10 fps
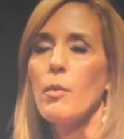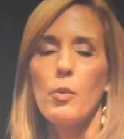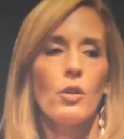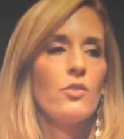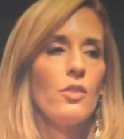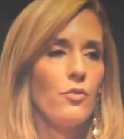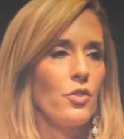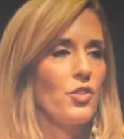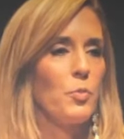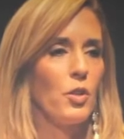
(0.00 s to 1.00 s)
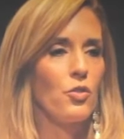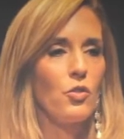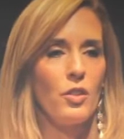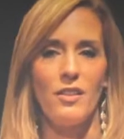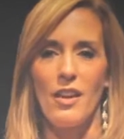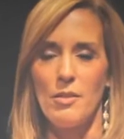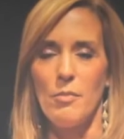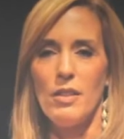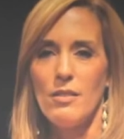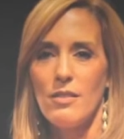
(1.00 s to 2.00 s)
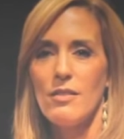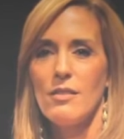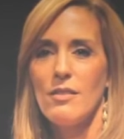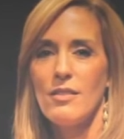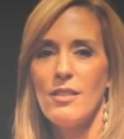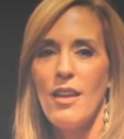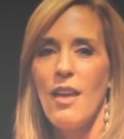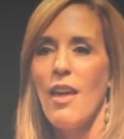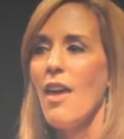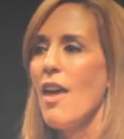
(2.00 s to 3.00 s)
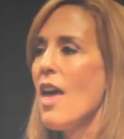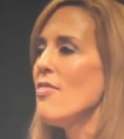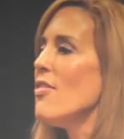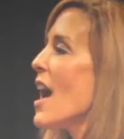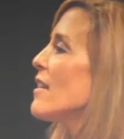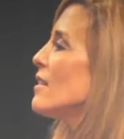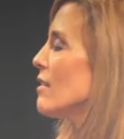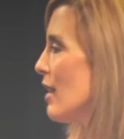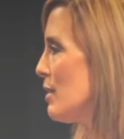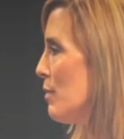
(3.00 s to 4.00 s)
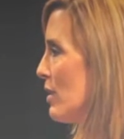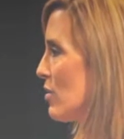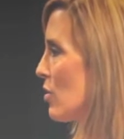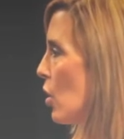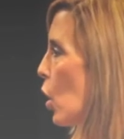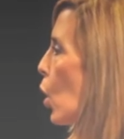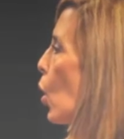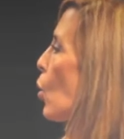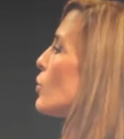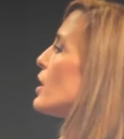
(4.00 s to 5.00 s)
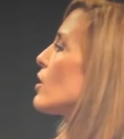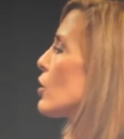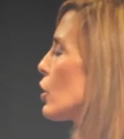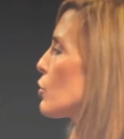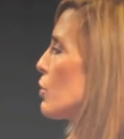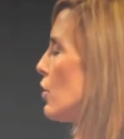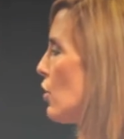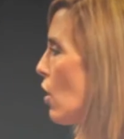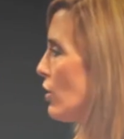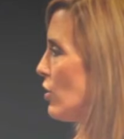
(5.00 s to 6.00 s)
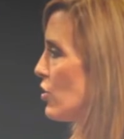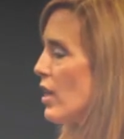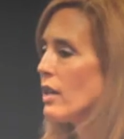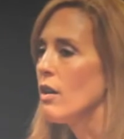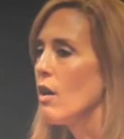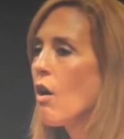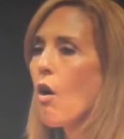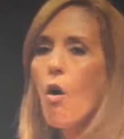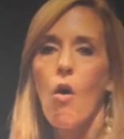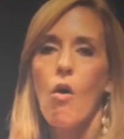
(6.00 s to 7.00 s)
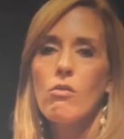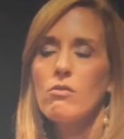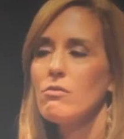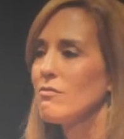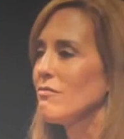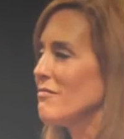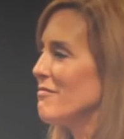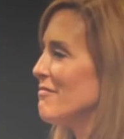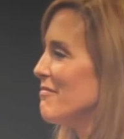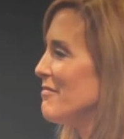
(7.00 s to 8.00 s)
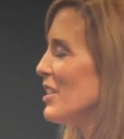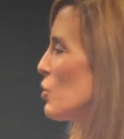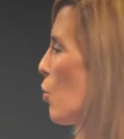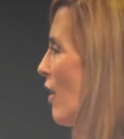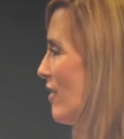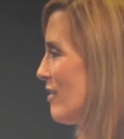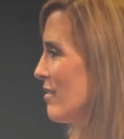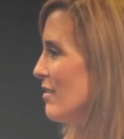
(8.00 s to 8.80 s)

a person for spiritual enlightenment. And that enlightenment only occurred with the knowledge that all is one,